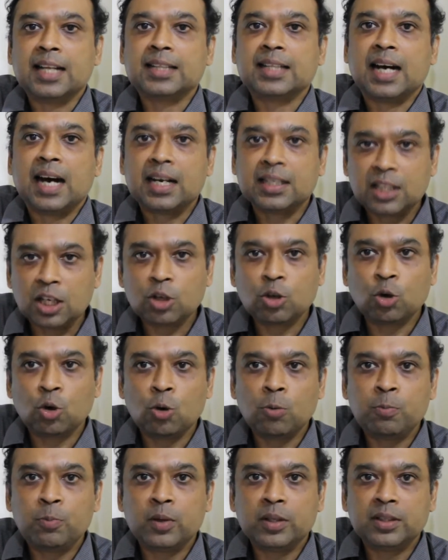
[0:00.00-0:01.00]
And the other
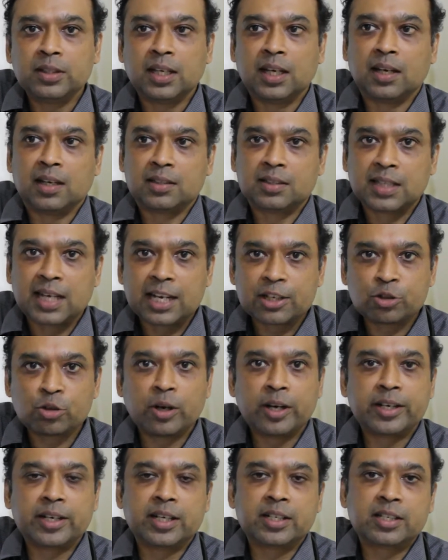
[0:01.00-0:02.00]
group, the
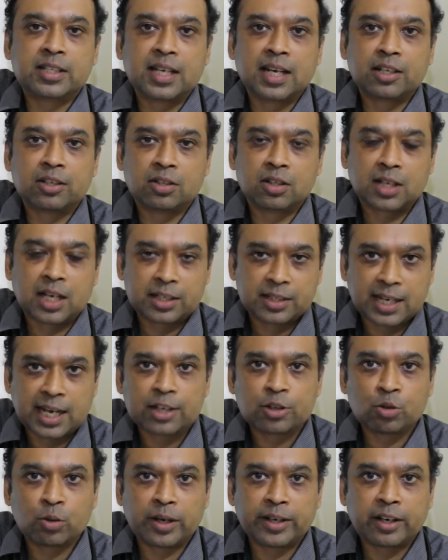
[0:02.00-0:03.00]
saturated
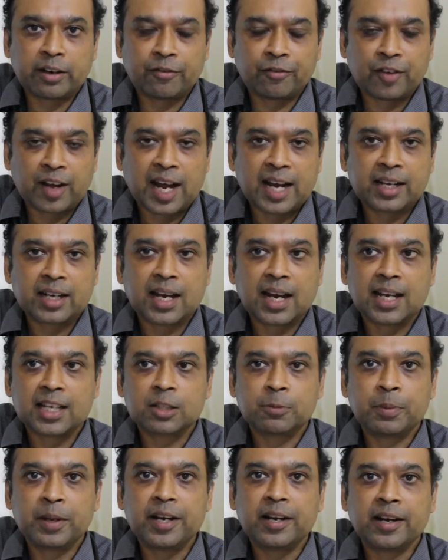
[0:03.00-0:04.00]
fat
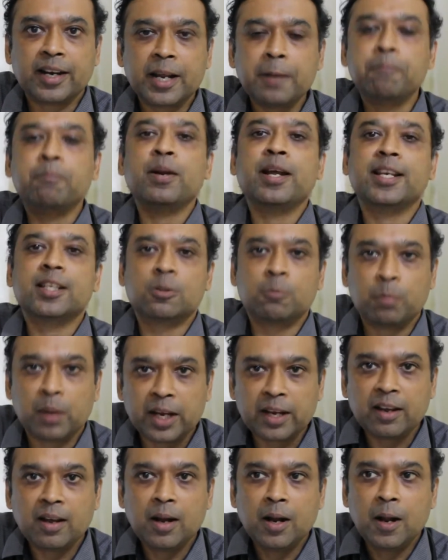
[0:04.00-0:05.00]
has been
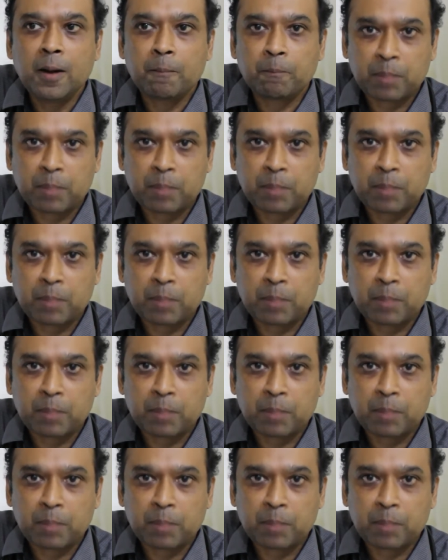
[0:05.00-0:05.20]
replaced by